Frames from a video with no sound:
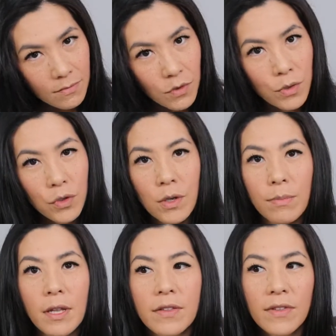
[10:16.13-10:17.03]
withdraw
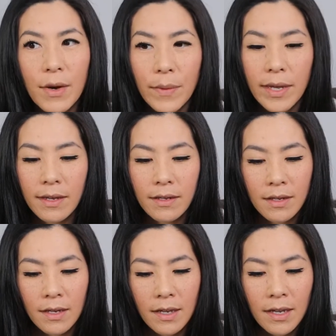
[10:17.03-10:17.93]
blood that way.
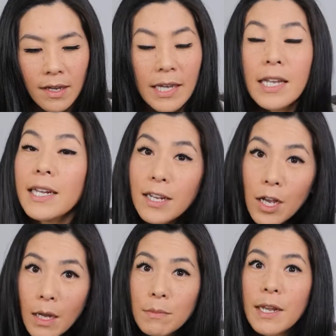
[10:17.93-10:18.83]
He did
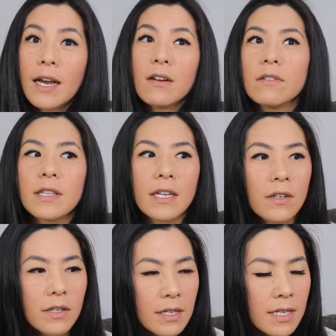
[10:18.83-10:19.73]
calm down, thank
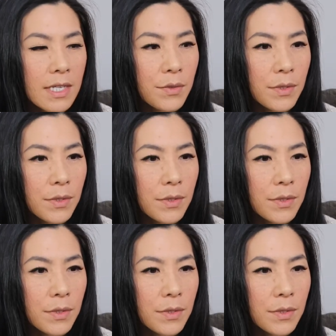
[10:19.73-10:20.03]
goodness.